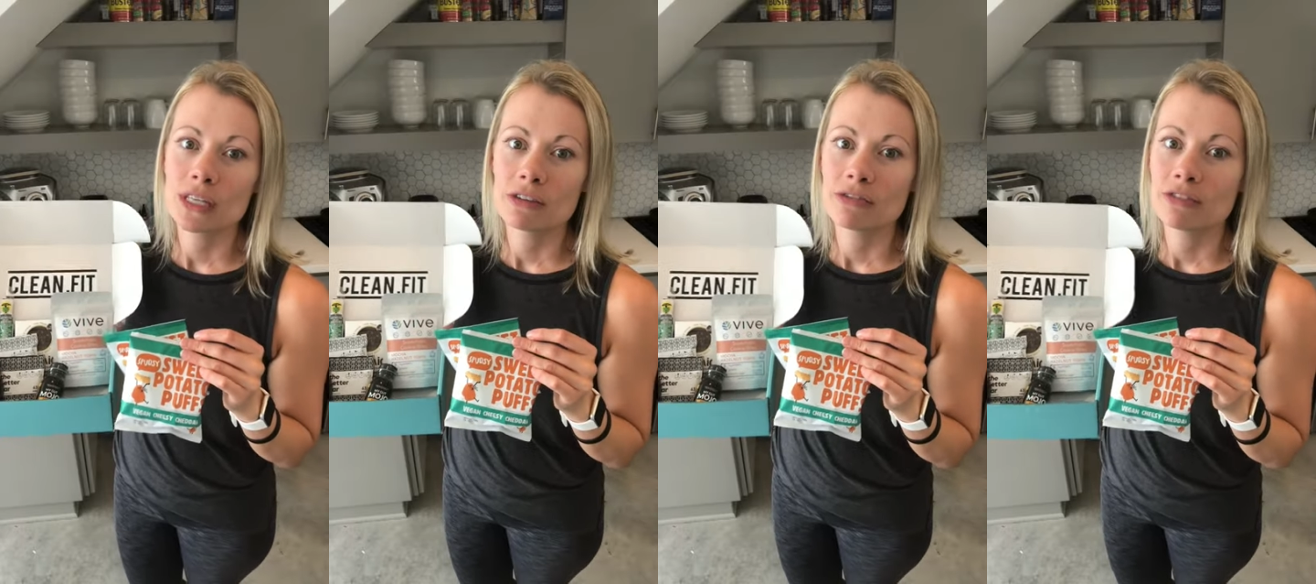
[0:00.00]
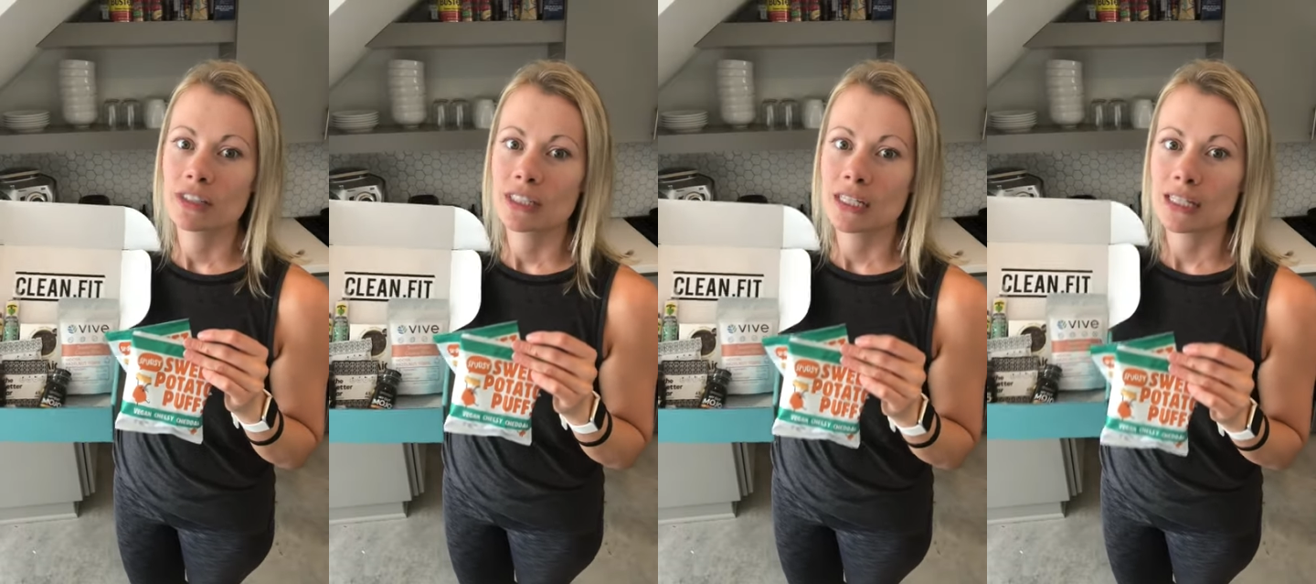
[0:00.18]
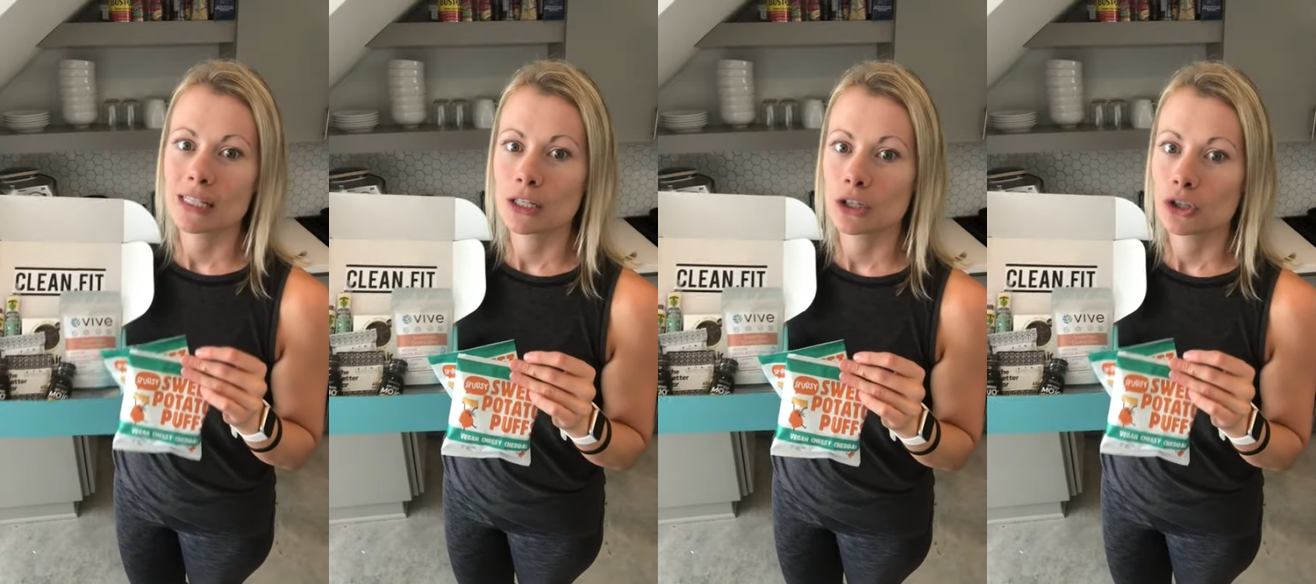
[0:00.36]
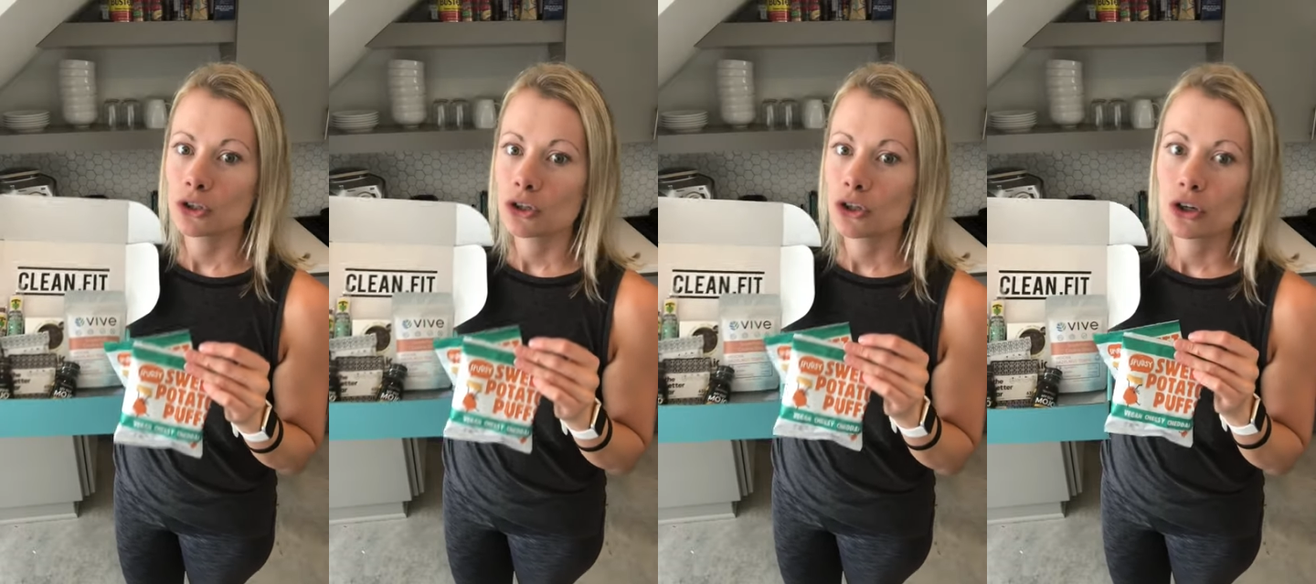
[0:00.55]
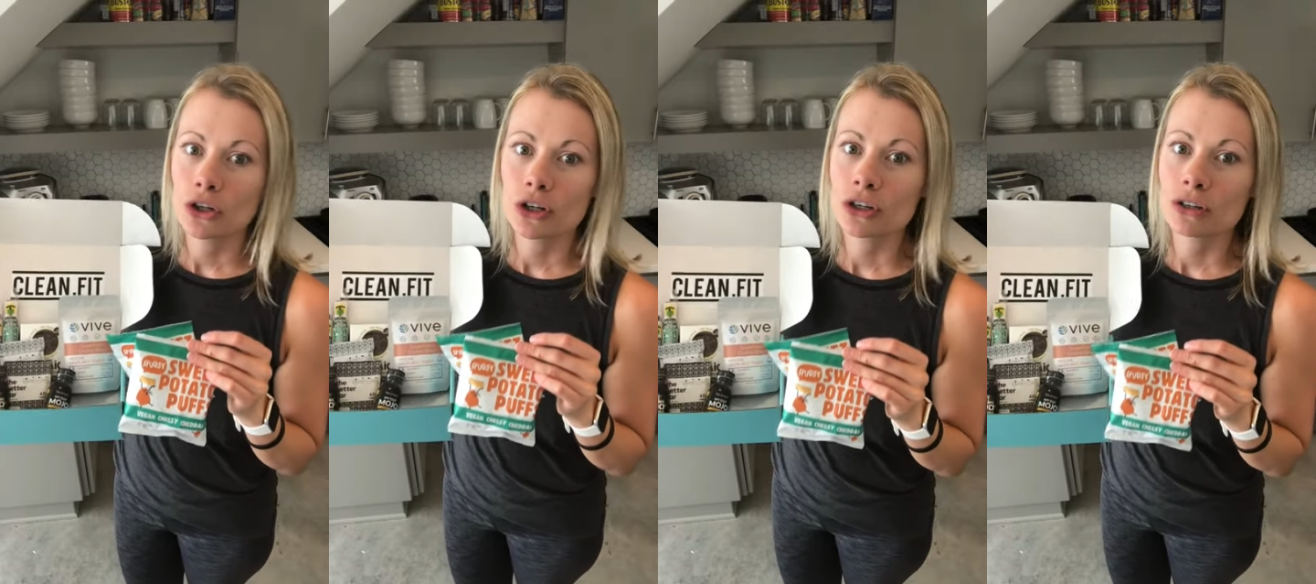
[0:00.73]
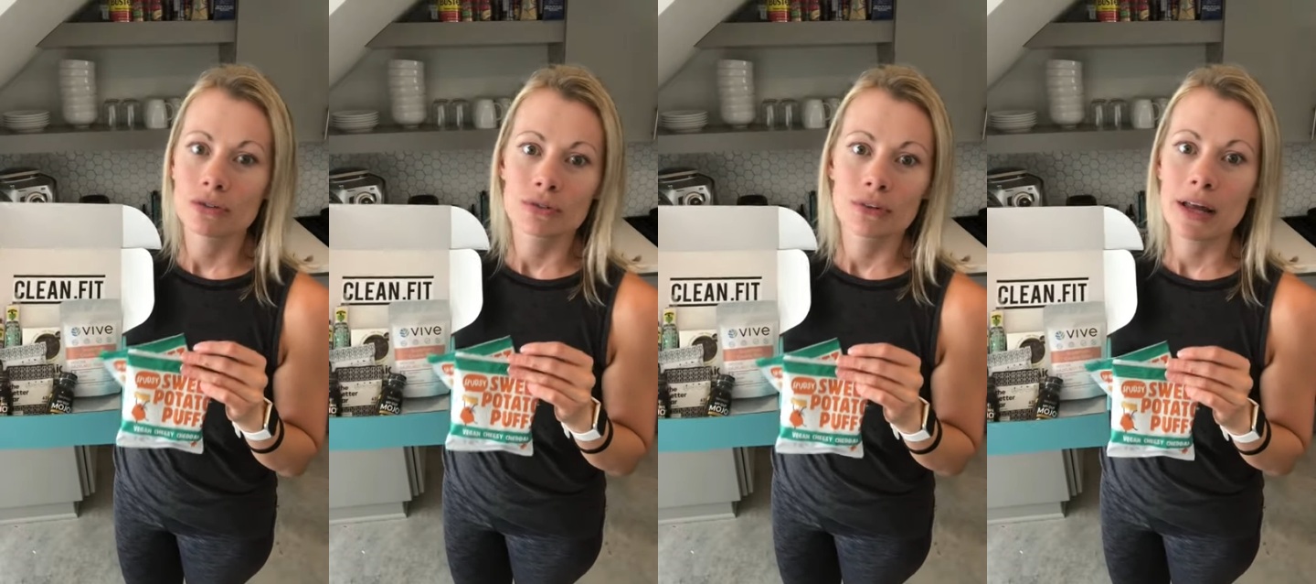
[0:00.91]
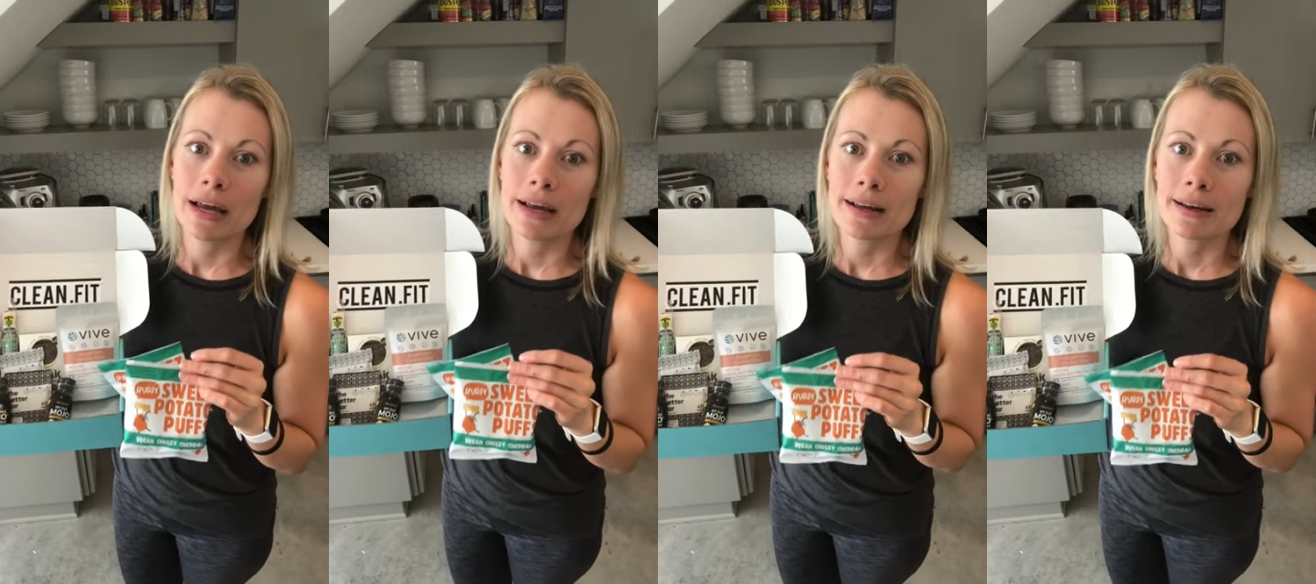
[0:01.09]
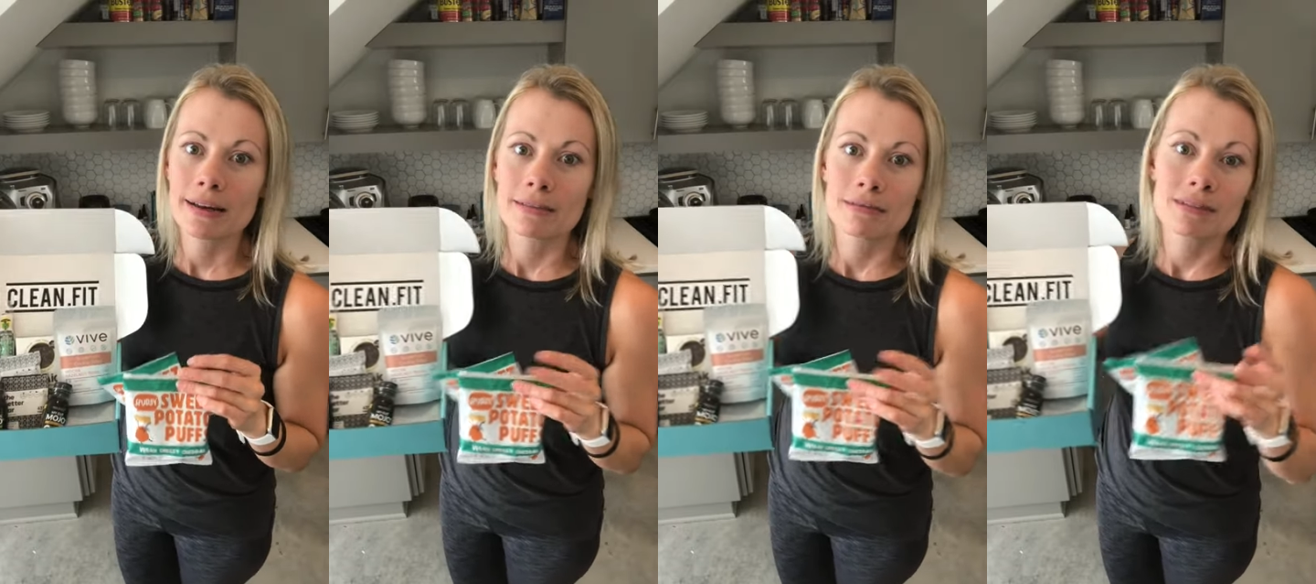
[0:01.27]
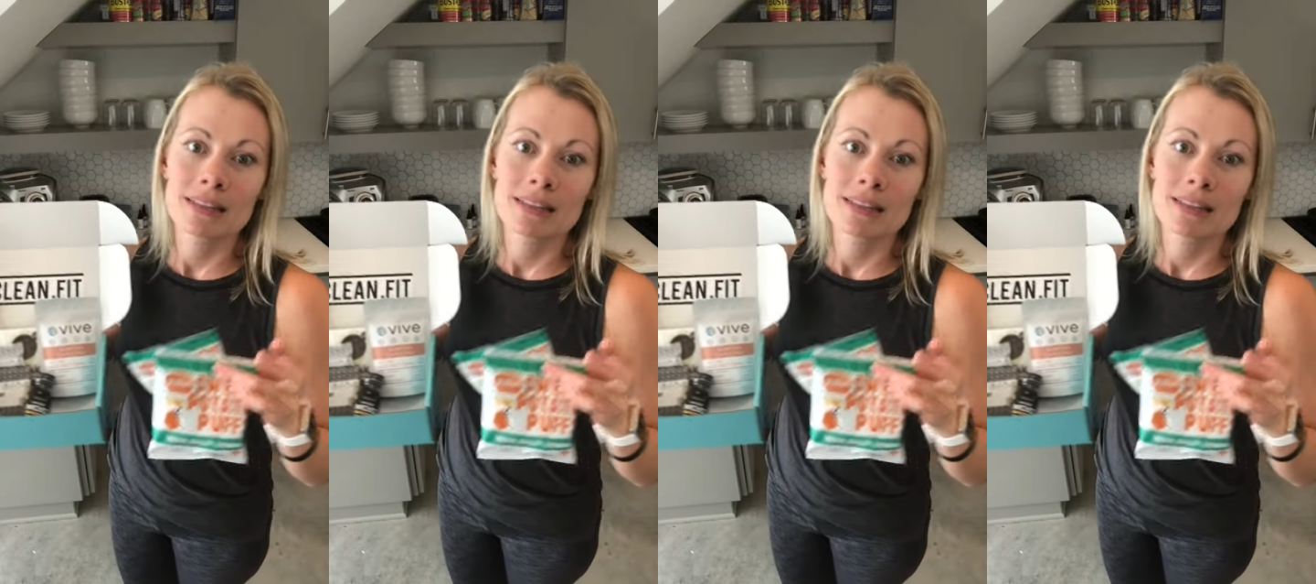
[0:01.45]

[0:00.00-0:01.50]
if it doesn't look like,